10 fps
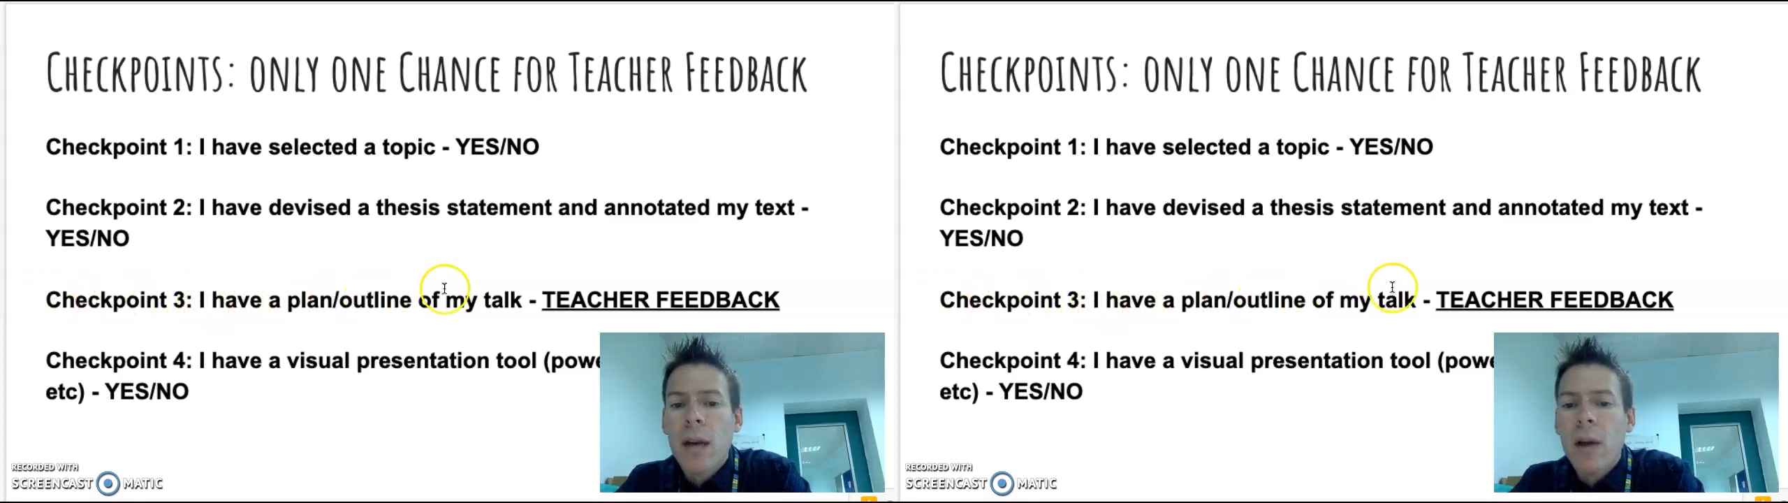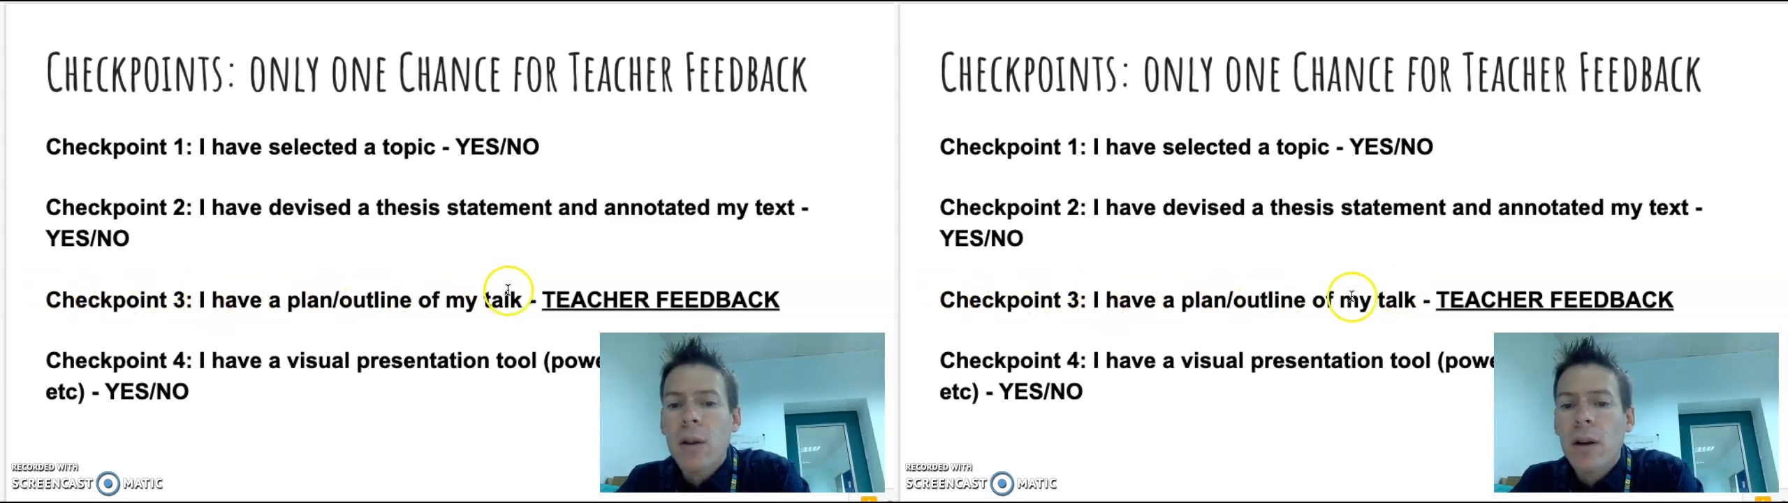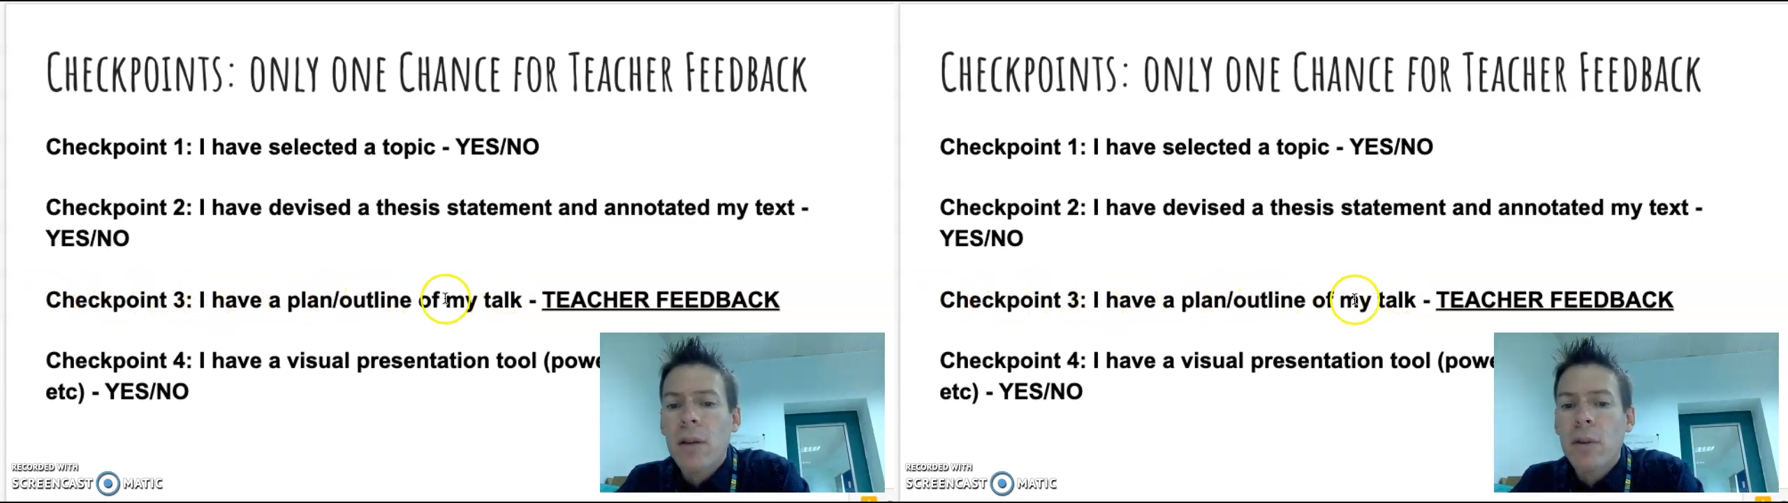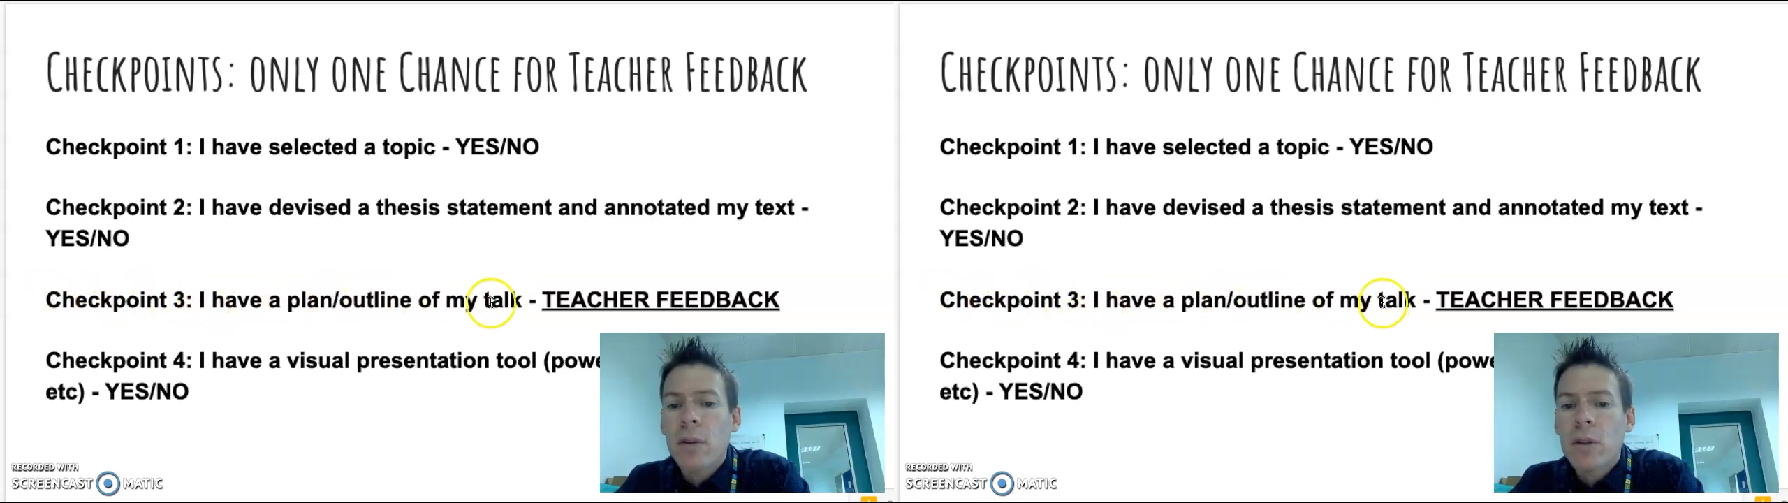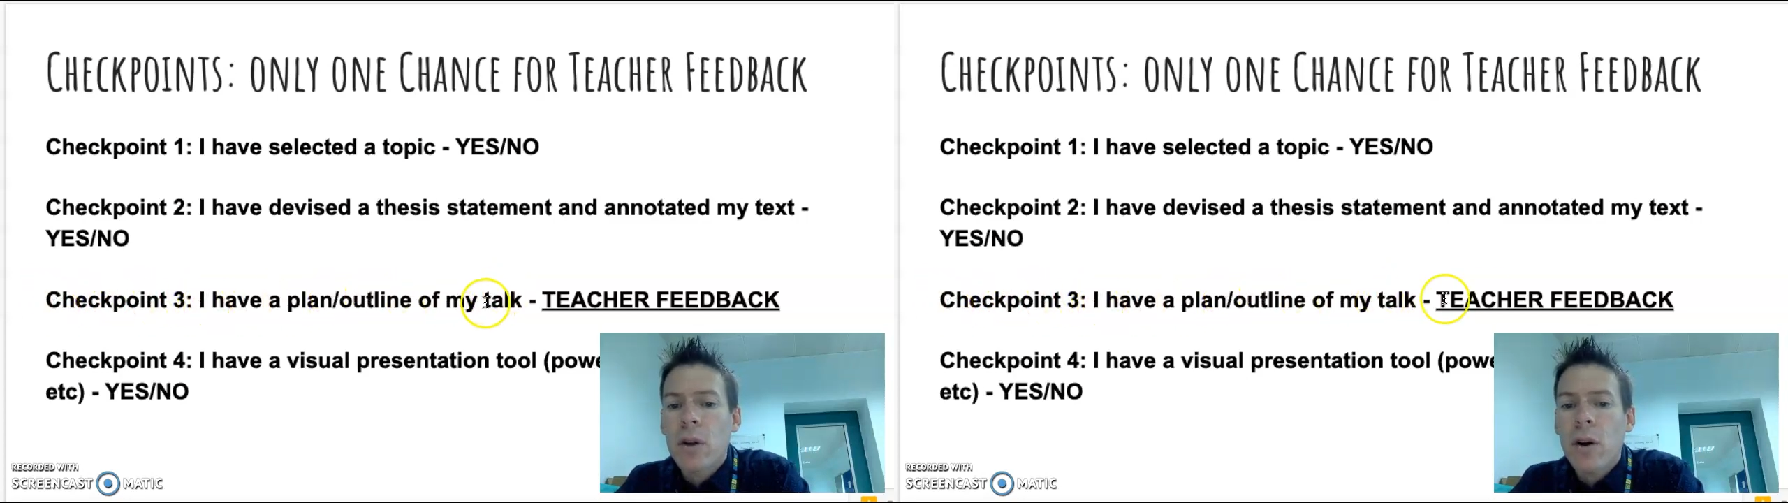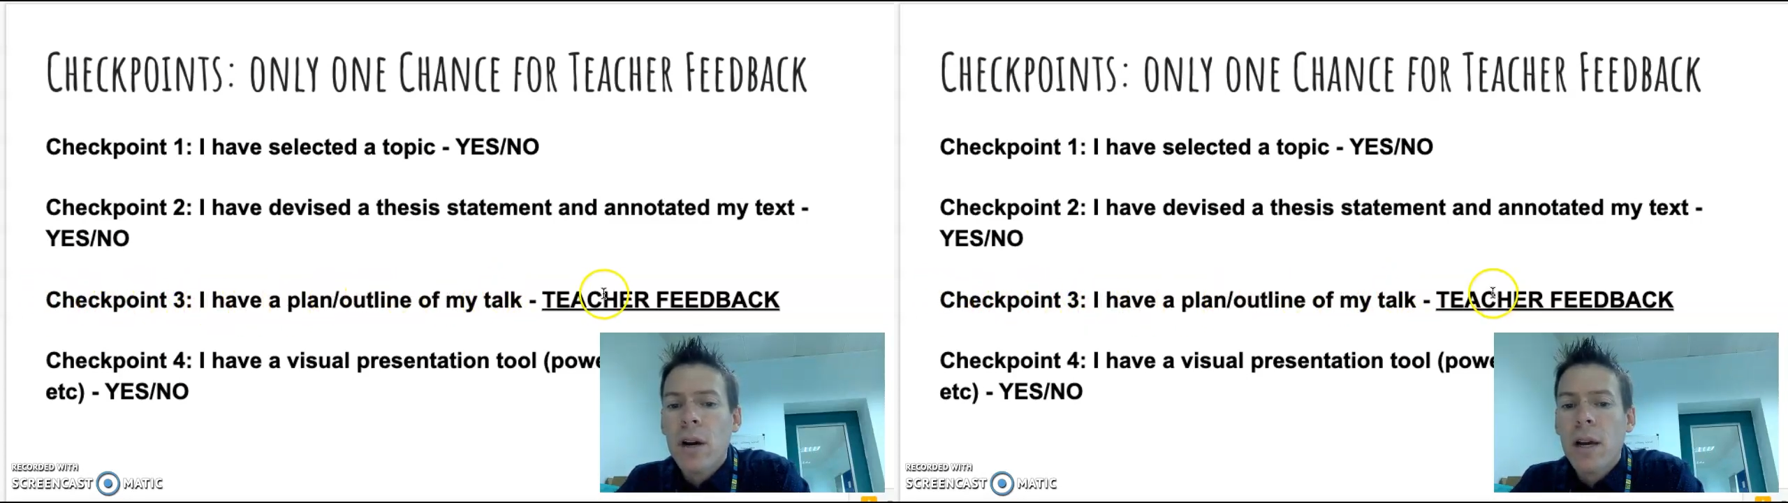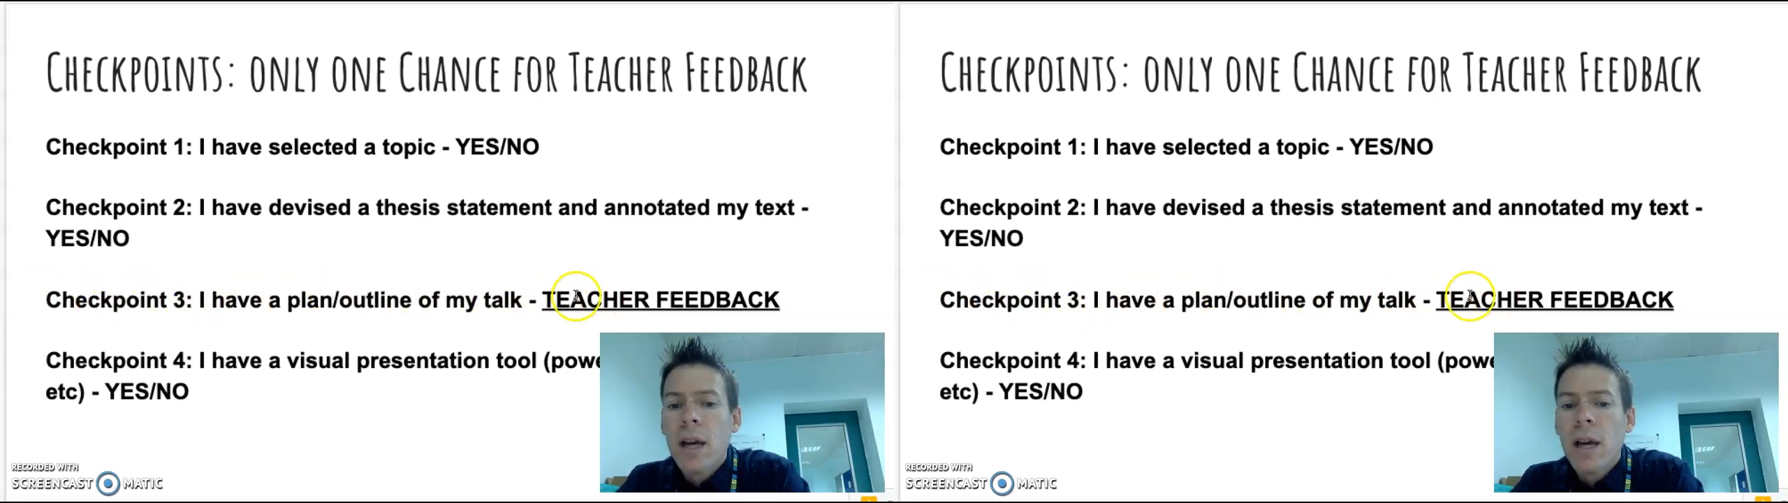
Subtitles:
outline of your talk?